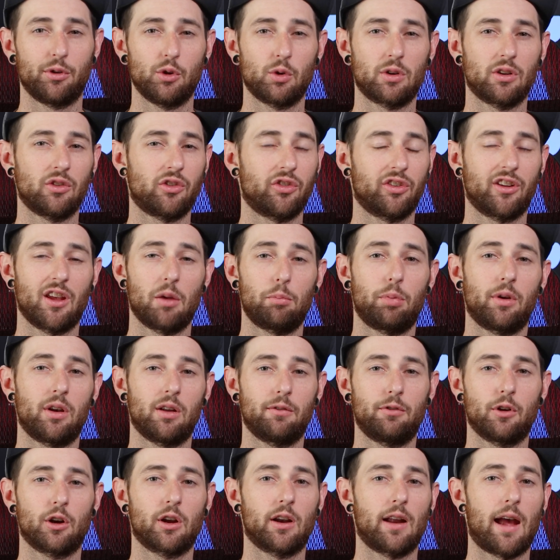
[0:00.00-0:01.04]
You can skip it
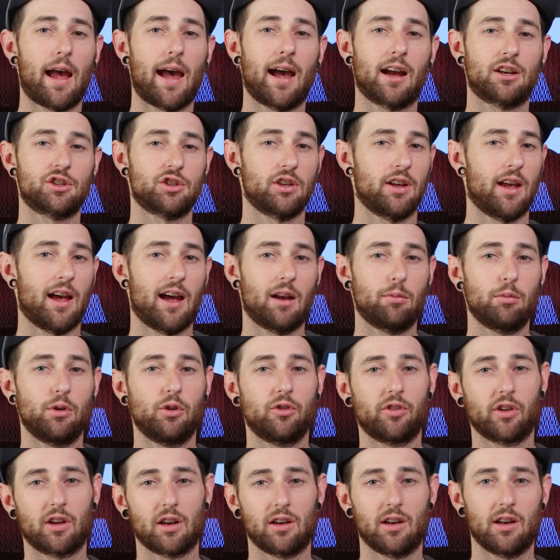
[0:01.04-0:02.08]
if you're gonna actually add
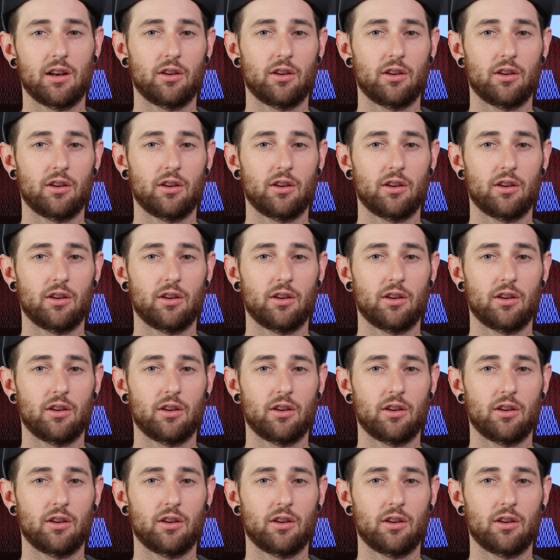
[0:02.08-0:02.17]
music in